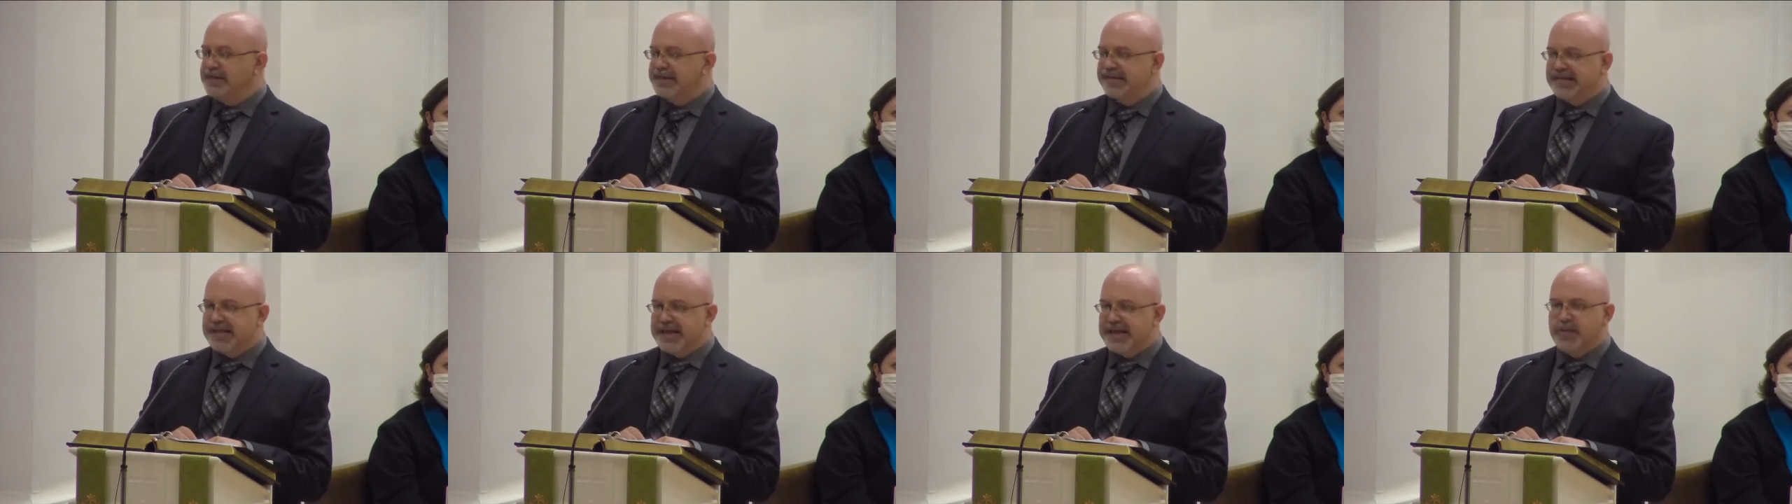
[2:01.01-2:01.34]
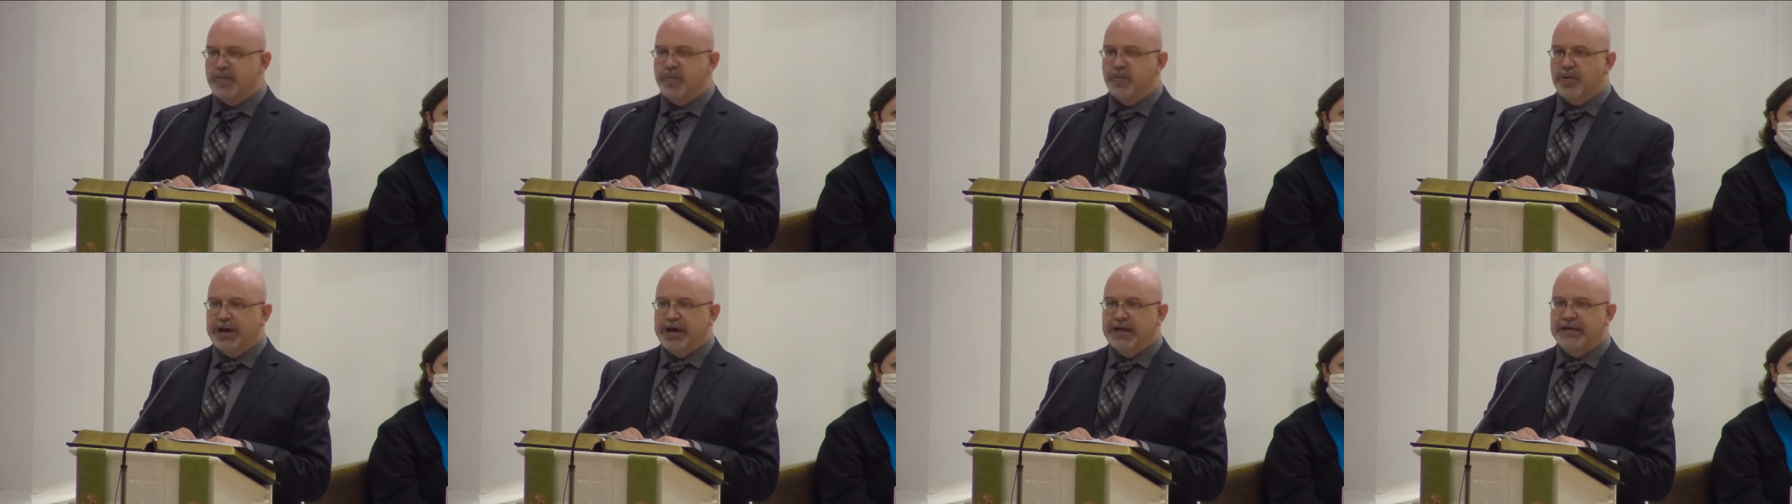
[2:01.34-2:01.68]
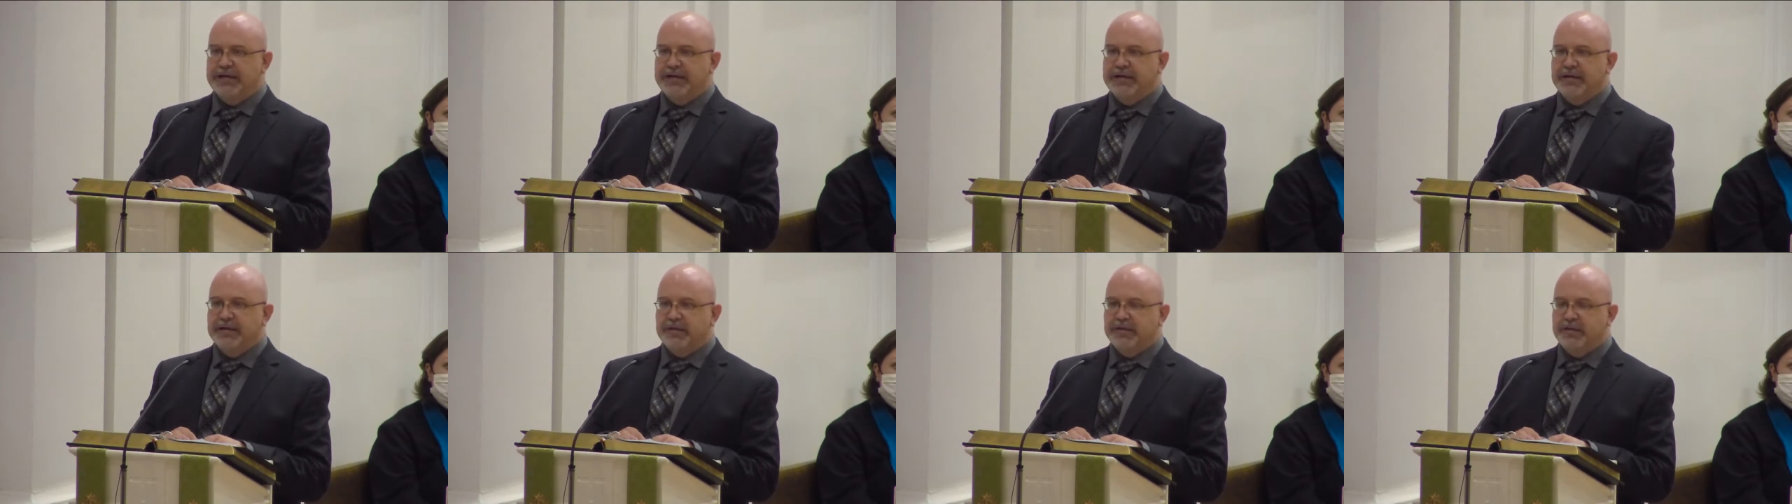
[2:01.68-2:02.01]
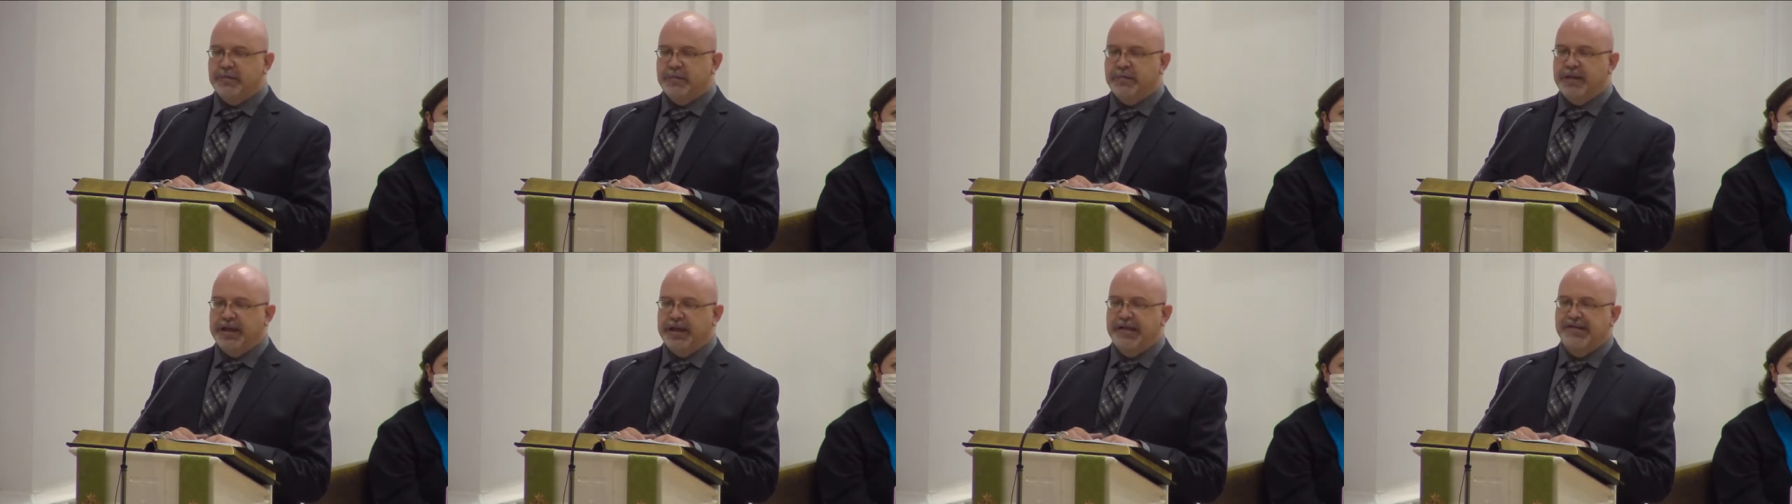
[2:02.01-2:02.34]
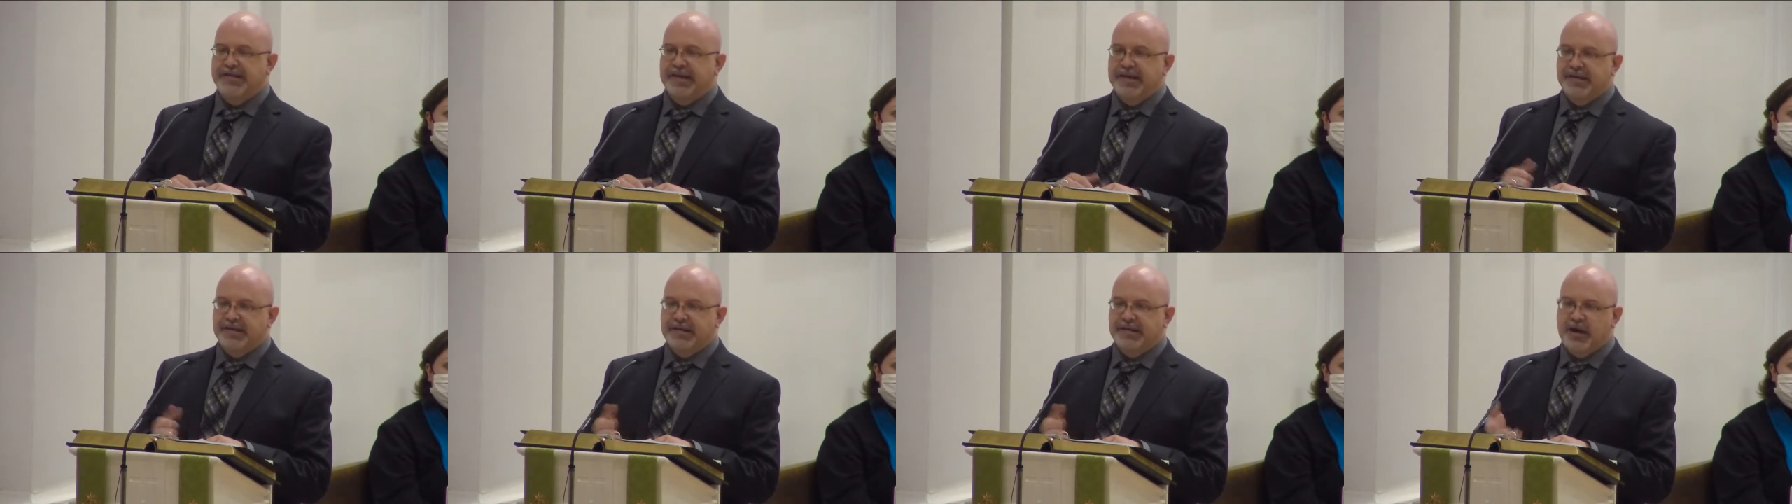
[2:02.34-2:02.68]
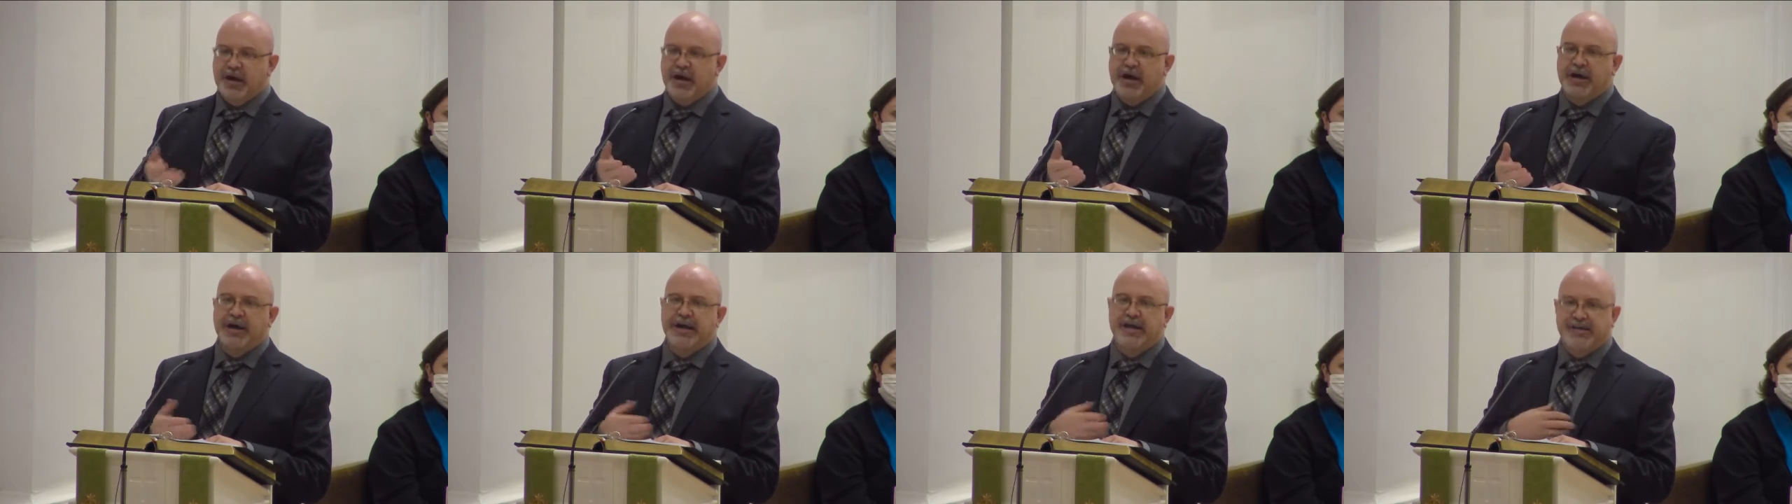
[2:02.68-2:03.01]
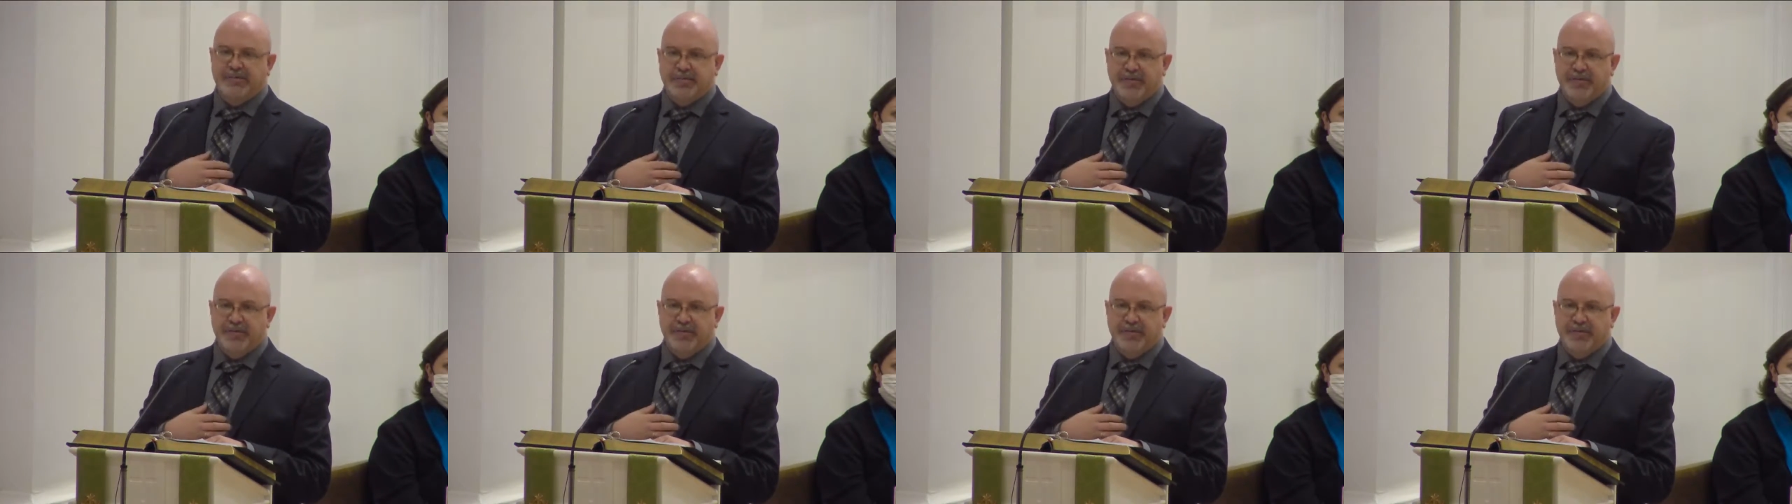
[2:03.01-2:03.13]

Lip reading: the same way that the blessings God has